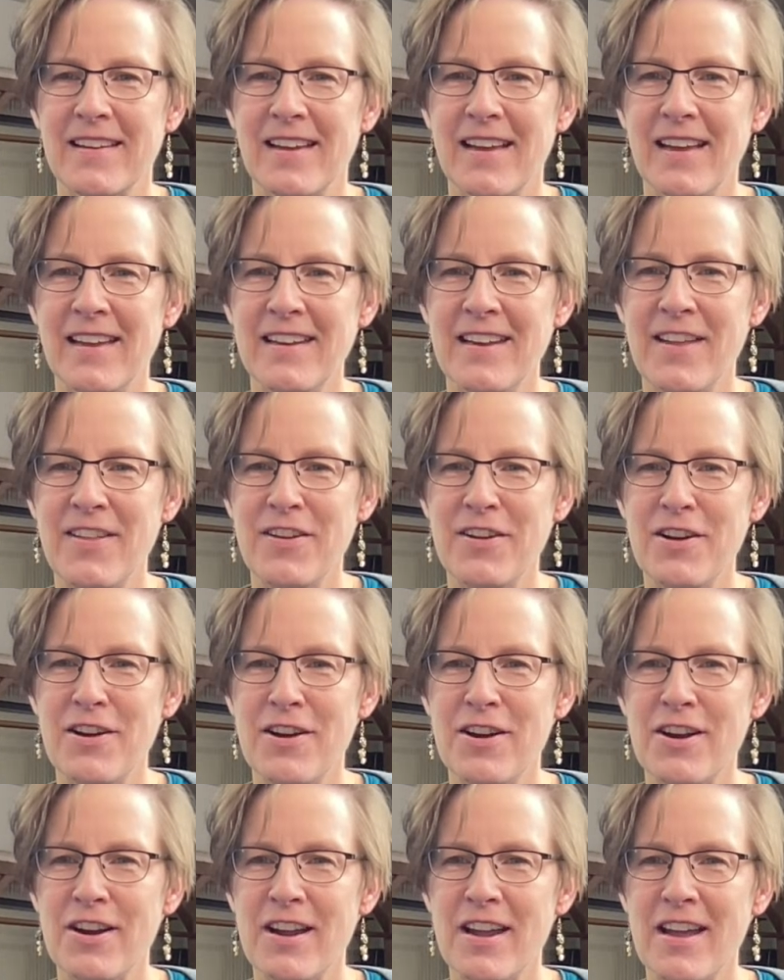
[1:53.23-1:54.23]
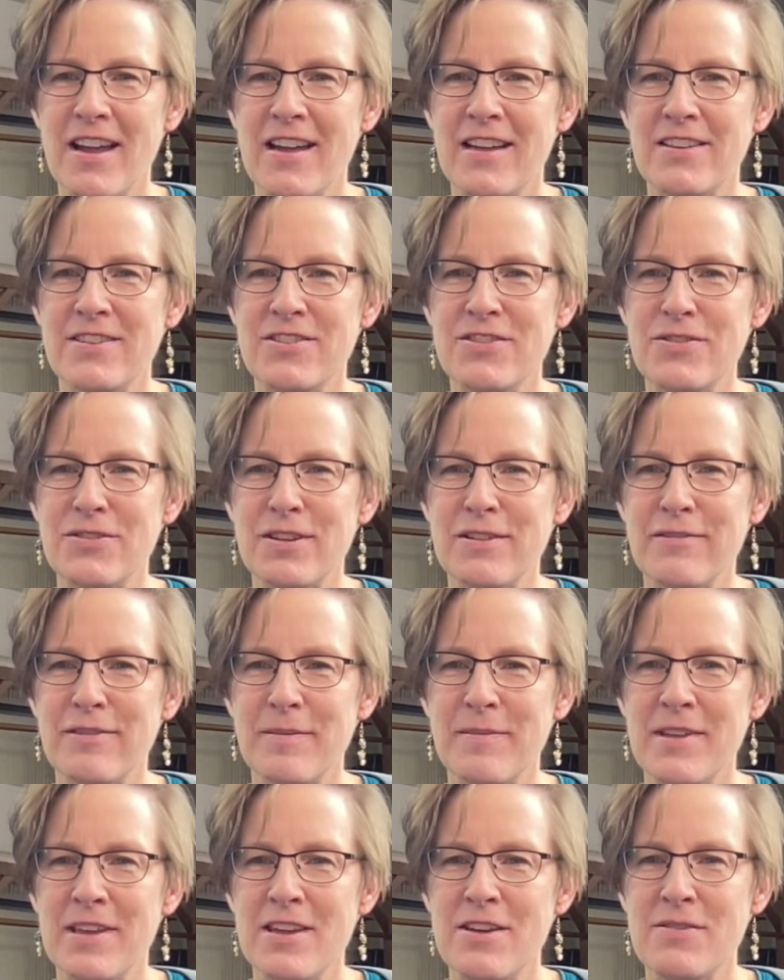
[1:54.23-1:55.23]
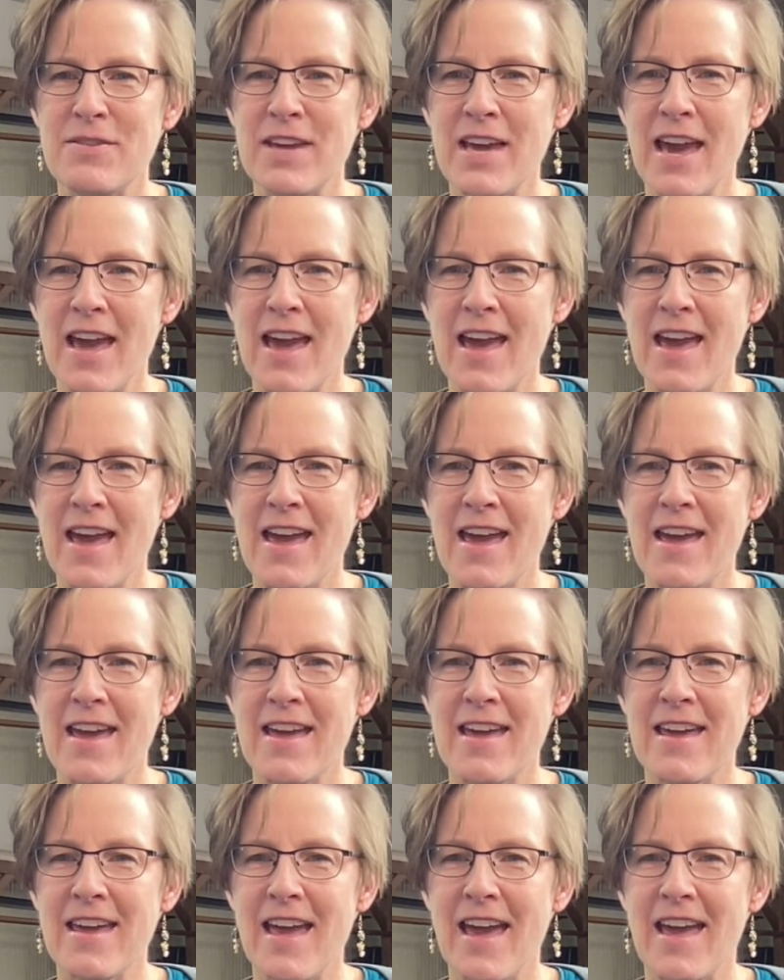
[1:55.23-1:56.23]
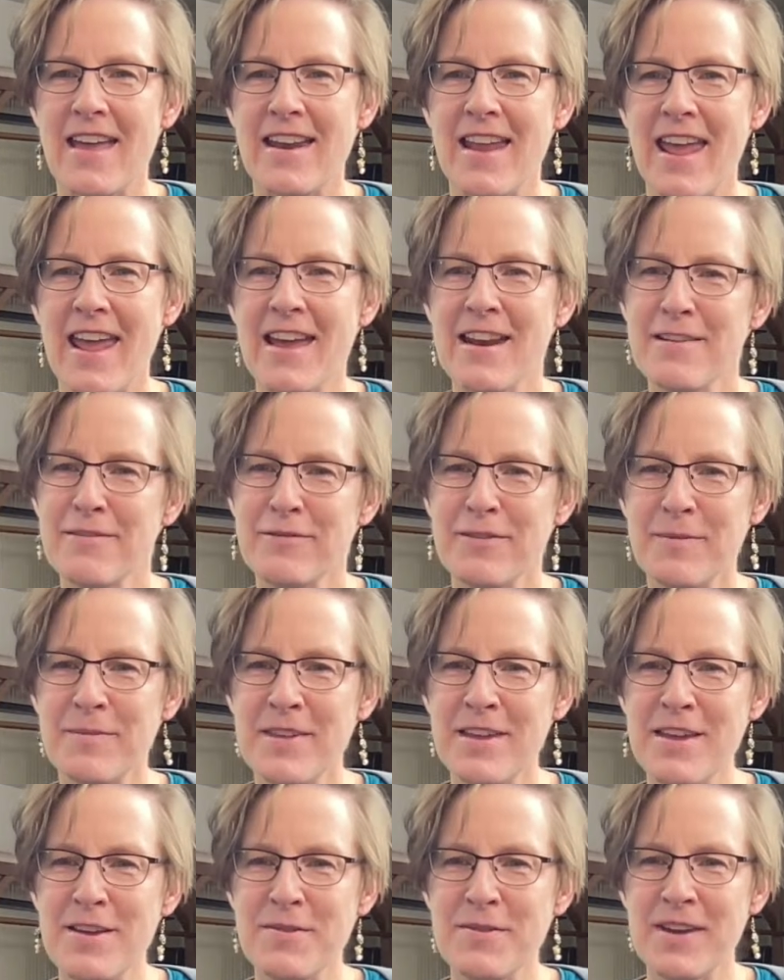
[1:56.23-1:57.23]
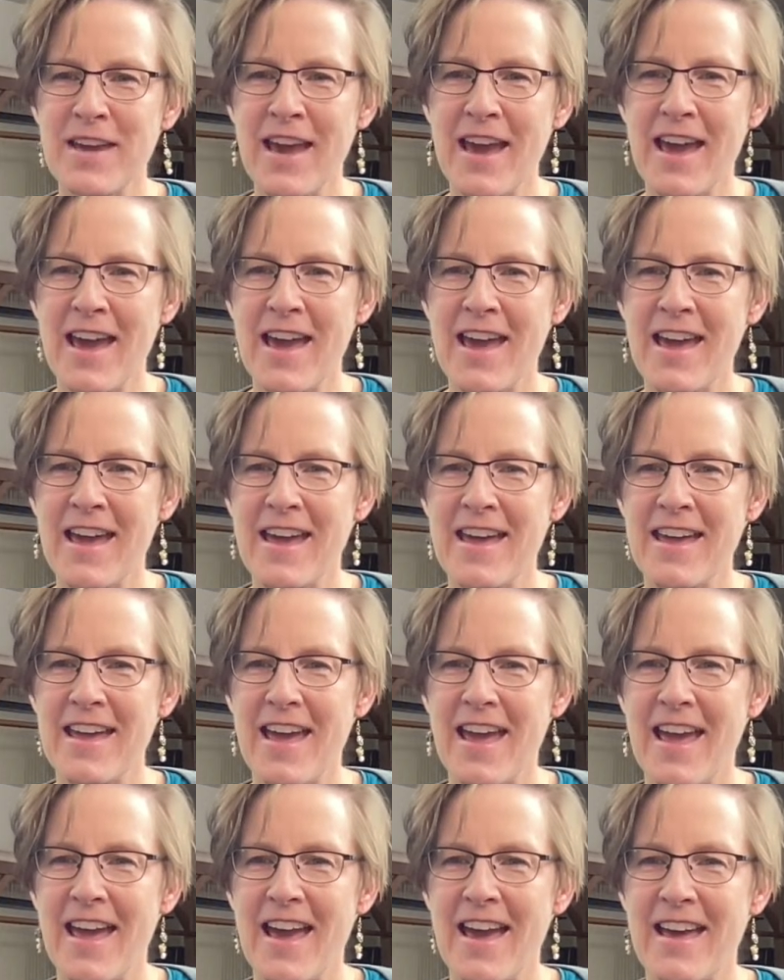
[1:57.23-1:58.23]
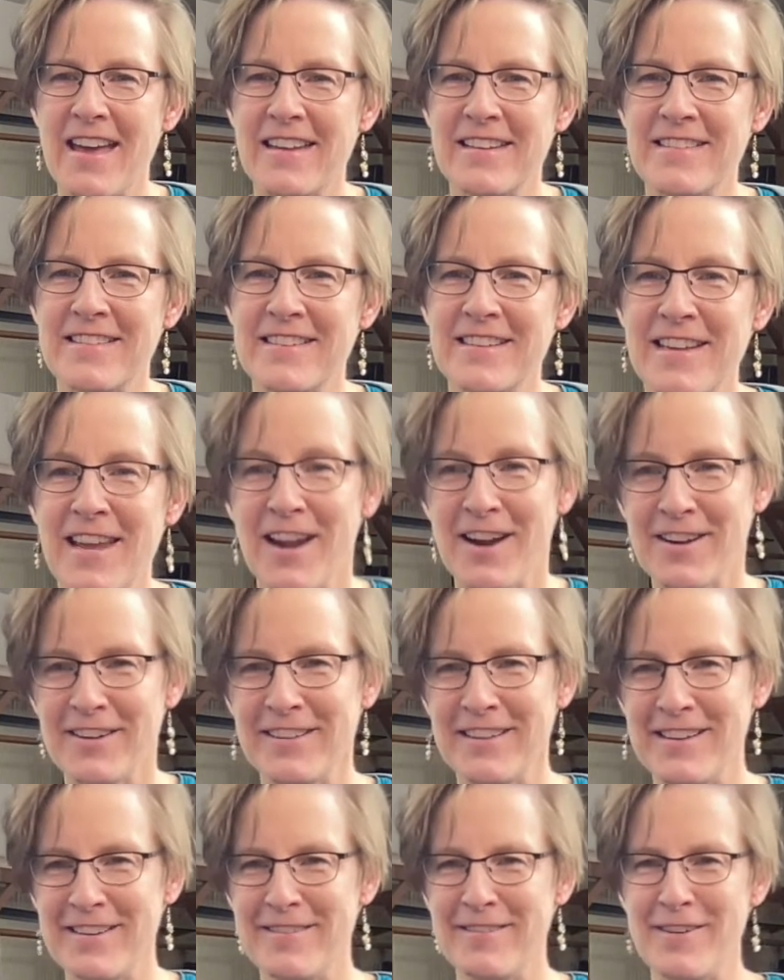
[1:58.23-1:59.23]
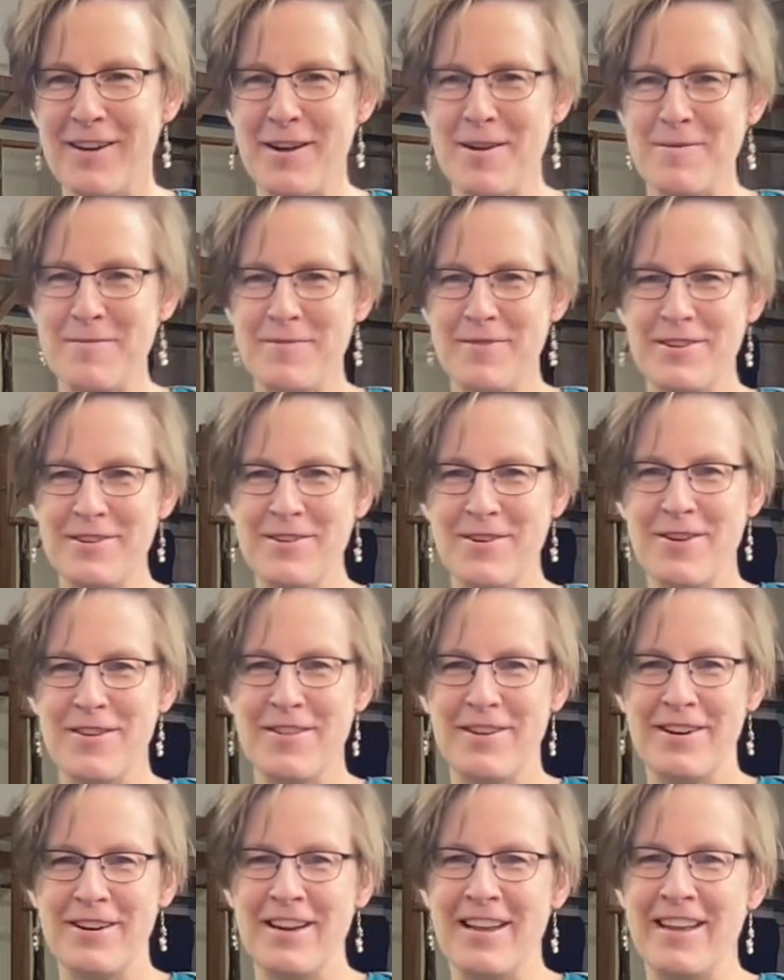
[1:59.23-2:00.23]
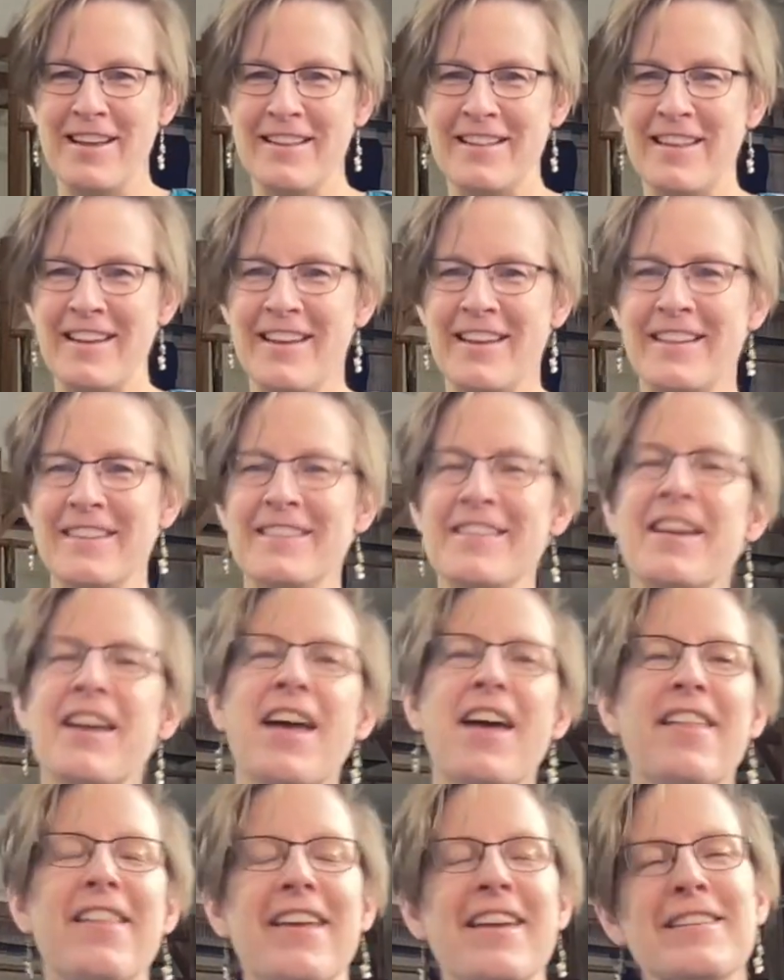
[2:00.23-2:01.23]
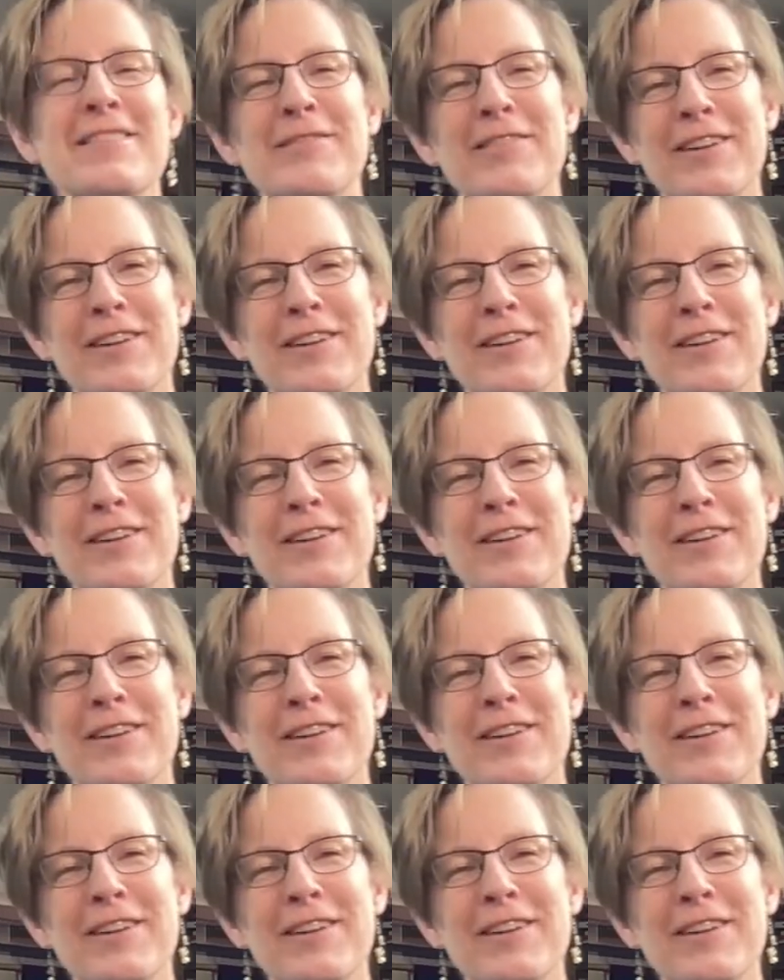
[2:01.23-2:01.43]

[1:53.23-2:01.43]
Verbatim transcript: another Julie from the UK, and Anna from the UK, and Carolyn from Northern England. Thanks